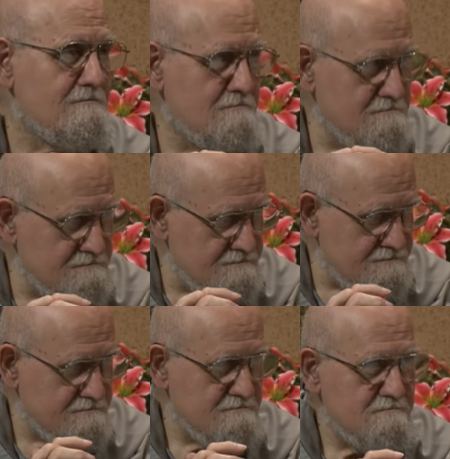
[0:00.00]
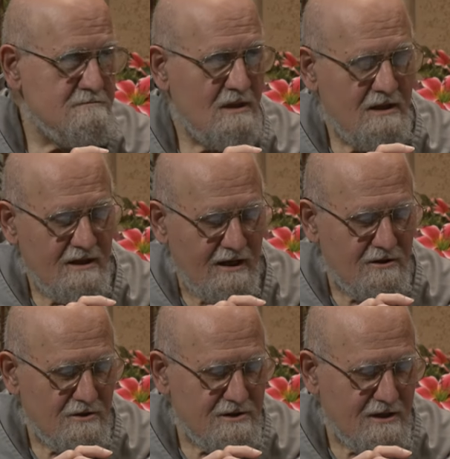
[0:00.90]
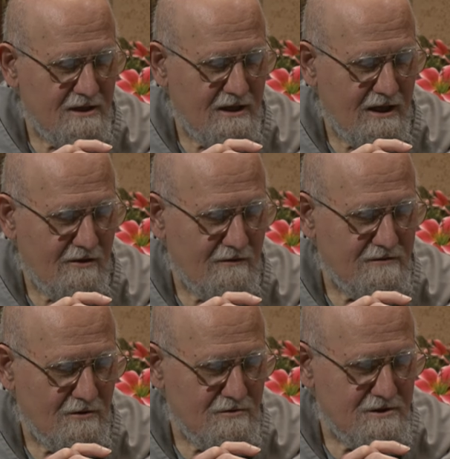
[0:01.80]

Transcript: Mm-hmm. Yeah. Yeah, those uh, you hear of those. And